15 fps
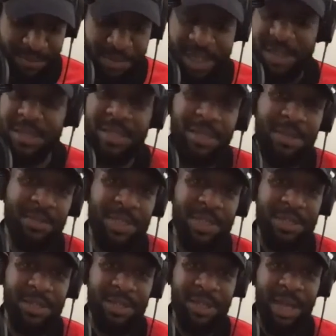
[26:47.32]
Ben
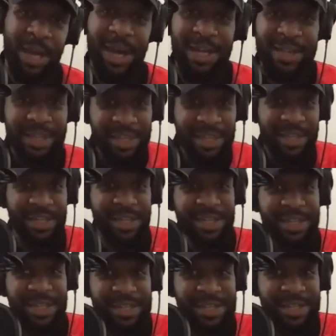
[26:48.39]
Simmons. I think
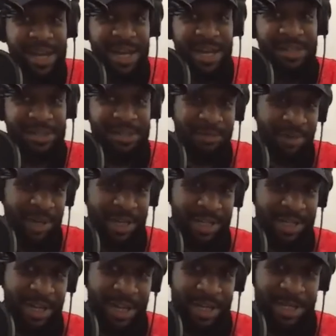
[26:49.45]
it's time to
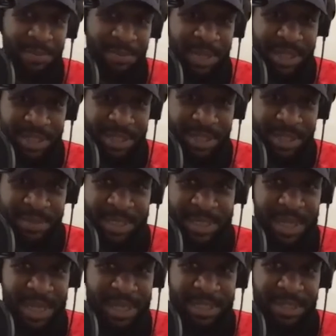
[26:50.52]
recognize Ben Simmons
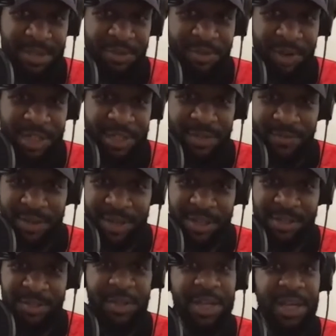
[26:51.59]
as a great
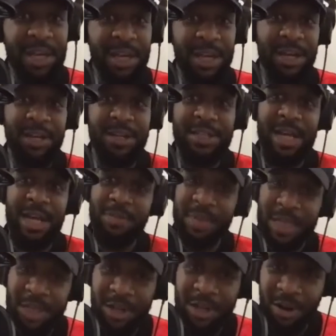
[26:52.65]
defender. Every time
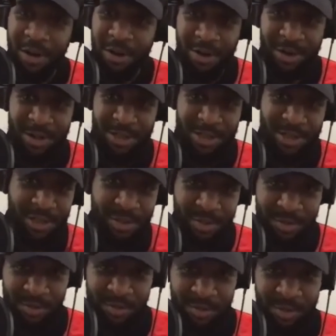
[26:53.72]
he guards,
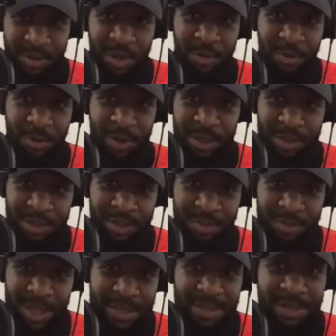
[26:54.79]
one of the best